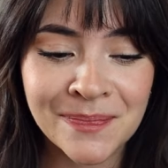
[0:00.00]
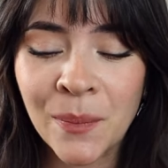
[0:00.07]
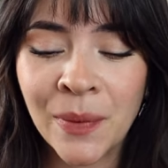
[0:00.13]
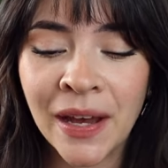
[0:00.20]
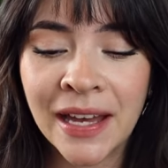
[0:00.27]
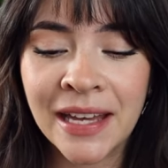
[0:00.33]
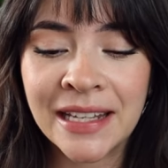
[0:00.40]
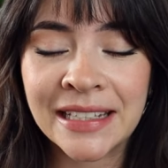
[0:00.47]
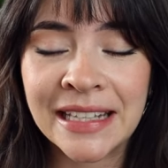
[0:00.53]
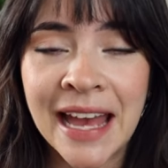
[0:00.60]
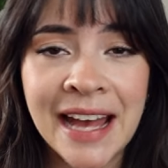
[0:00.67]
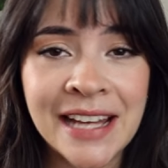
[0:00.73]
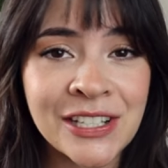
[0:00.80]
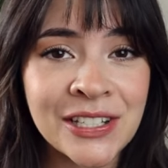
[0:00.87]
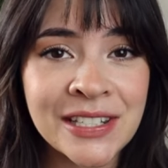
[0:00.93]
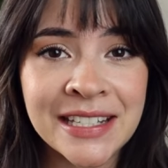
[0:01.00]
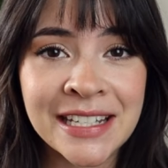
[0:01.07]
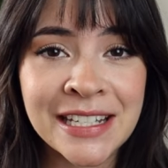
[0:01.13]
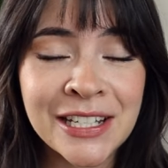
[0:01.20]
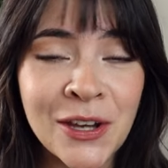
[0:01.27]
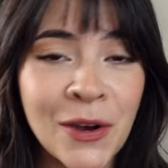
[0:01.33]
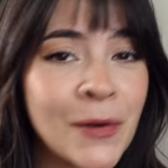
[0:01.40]
But yeah, it just
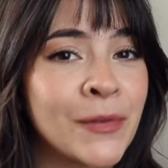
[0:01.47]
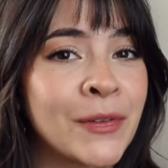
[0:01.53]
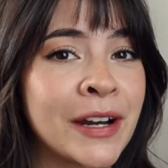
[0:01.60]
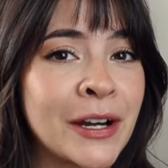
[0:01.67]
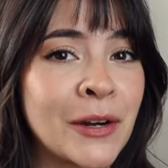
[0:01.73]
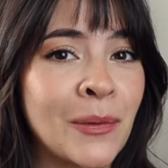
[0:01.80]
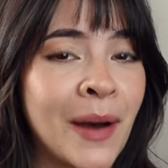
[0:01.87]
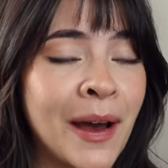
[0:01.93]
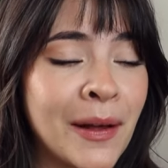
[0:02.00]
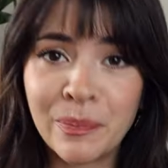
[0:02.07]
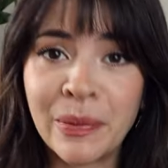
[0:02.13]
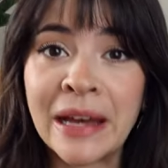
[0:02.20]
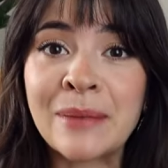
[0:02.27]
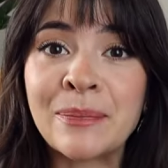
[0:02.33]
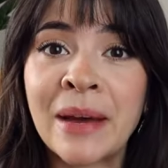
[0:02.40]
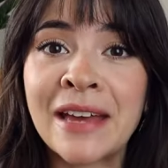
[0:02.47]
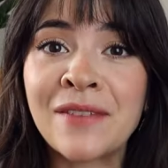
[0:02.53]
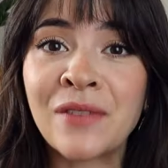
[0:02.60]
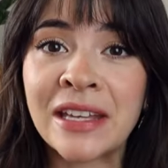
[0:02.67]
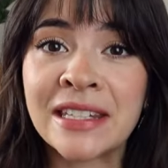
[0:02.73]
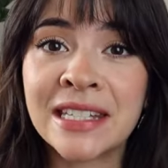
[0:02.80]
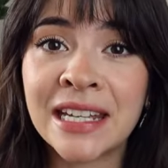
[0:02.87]
didn't go very well. But by
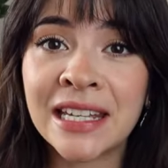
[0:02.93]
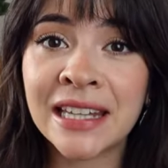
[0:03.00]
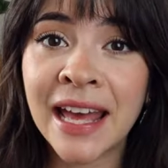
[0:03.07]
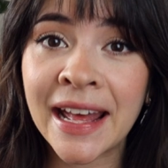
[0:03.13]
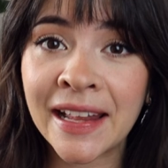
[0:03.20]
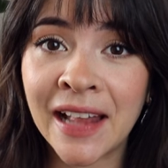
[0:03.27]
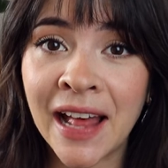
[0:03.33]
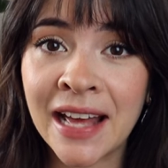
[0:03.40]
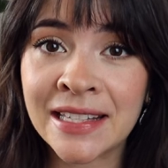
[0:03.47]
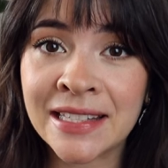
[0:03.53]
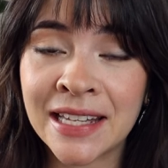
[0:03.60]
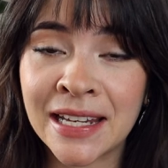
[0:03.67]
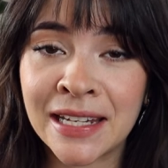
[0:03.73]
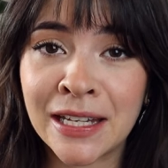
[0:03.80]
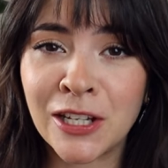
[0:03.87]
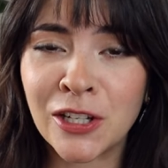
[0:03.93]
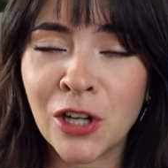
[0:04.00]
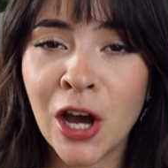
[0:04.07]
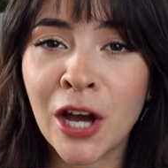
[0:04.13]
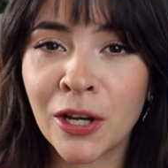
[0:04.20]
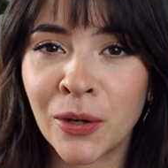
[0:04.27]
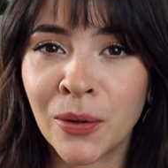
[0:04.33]
investing in that class and it
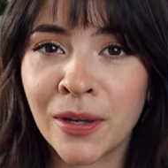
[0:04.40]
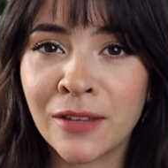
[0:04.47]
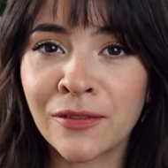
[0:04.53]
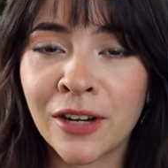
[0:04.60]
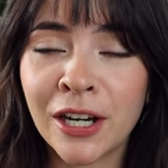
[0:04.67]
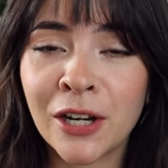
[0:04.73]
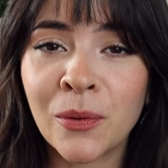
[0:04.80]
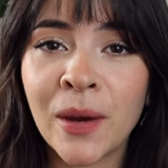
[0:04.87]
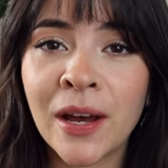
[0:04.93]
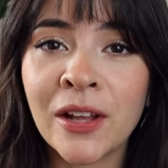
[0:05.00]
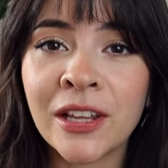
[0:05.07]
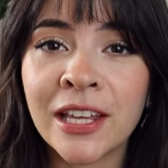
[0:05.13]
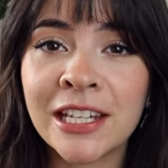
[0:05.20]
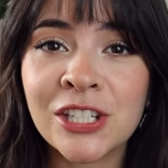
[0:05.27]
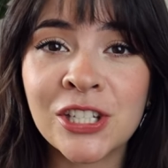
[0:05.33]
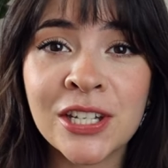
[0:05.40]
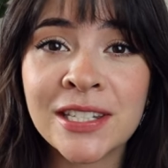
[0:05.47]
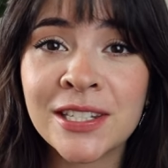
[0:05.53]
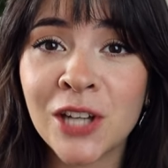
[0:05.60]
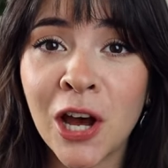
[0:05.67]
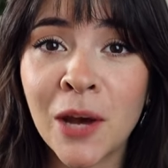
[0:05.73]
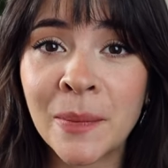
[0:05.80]
not going very well, it
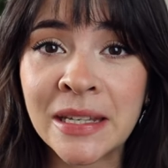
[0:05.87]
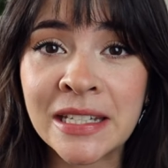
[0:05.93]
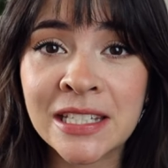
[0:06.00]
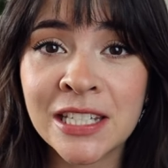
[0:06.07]
just taught me